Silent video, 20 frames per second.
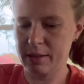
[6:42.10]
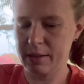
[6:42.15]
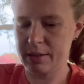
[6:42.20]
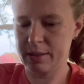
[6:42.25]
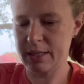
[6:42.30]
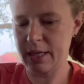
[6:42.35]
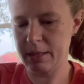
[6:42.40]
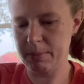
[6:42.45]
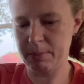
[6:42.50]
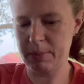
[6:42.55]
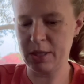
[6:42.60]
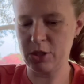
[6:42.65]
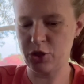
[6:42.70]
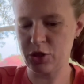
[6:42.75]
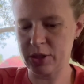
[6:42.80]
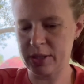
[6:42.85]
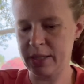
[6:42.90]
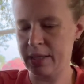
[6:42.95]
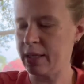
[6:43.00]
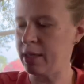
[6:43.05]
tape
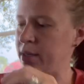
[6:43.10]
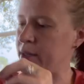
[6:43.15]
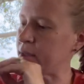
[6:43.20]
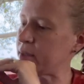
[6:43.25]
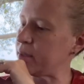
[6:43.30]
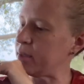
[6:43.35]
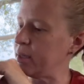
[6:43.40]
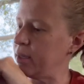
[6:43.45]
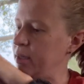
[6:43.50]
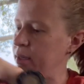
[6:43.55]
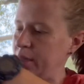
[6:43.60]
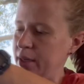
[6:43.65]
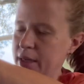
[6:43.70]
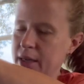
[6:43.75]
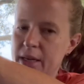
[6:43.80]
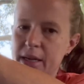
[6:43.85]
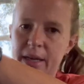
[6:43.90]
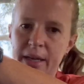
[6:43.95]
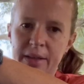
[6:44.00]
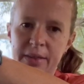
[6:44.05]
measure in here.
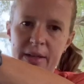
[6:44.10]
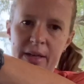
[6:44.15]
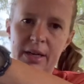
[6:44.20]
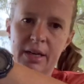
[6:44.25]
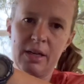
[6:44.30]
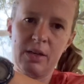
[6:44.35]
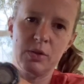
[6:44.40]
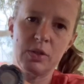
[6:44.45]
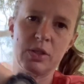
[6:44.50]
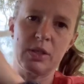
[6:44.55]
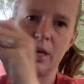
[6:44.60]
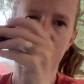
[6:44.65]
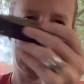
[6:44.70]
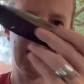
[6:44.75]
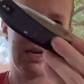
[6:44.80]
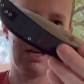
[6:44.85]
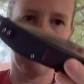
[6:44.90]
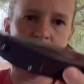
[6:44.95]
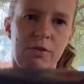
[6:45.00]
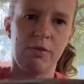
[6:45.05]
And then I also
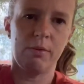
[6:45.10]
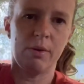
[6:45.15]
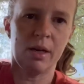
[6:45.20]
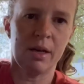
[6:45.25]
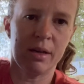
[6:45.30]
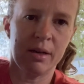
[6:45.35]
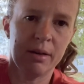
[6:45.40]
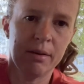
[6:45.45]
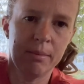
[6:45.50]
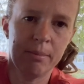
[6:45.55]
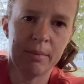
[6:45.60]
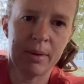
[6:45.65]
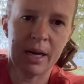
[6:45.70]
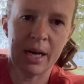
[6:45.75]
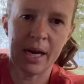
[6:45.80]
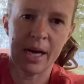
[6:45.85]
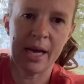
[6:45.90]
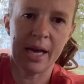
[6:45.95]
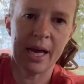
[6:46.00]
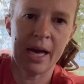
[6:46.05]
have uh,
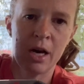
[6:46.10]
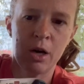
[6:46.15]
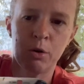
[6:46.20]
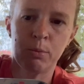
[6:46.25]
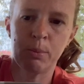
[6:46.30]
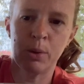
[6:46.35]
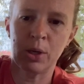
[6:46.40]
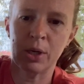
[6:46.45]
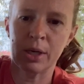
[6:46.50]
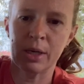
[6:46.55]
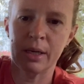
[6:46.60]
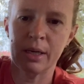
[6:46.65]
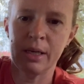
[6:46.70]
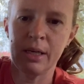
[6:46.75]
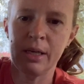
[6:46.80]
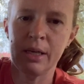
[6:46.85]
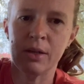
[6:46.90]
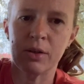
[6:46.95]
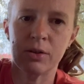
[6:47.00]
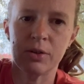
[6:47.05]
my Almar
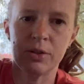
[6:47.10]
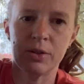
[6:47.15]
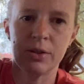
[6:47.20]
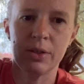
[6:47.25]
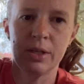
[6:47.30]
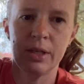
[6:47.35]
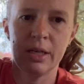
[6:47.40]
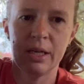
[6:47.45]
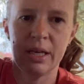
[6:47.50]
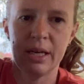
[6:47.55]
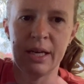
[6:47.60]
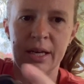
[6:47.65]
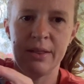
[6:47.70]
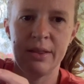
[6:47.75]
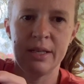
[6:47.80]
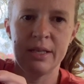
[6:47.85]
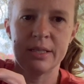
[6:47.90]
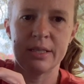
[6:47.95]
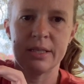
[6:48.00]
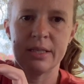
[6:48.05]
Eagle. And
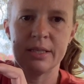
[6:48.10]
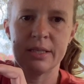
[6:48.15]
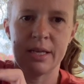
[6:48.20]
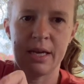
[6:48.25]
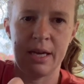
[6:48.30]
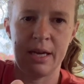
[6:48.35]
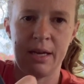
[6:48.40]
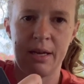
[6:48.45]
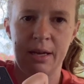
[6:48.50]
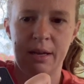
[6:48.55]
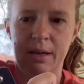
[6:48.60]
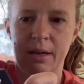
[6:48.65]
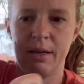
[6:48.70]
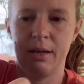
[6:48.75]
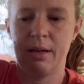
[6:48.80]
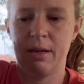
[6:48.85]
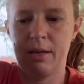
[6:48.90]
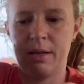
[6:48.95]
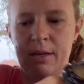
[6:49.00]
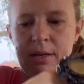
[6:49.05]
this is a,
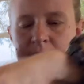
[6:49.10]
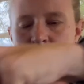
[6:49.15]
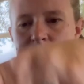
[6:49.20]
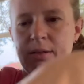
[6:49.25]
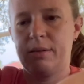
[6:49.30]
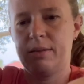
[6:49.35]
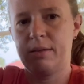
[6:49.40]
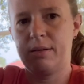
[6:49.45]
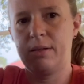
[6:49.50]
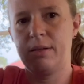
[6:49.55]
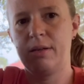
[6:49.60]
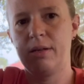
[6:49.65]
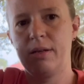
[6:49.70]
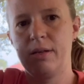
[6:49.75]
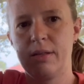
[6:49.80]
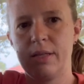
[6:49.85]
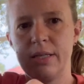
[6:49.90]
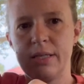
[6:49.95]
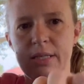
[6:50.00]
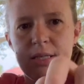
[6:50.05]
uh,
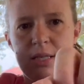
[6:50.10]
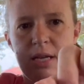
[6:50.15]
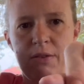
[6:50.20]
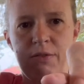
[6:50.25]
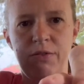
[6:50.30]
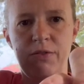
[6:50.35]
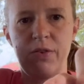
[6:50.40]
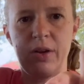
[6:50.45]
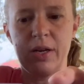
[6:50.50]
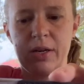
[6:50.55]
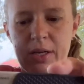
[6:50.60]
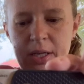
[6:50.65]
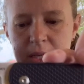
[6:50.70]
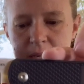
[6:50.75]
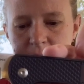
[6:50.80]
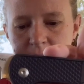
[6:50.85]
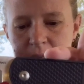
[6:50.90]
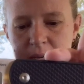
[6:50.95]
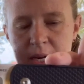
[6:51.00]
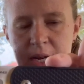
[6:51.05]
this is a very
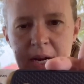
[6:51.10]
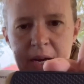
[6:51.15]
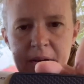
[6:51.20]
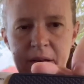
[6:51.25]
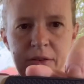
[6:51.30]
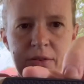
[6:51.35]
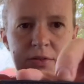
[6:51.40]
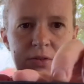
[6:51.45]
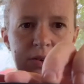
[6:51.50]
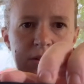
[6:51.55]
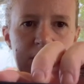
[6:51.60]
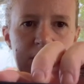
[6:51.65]
good knife.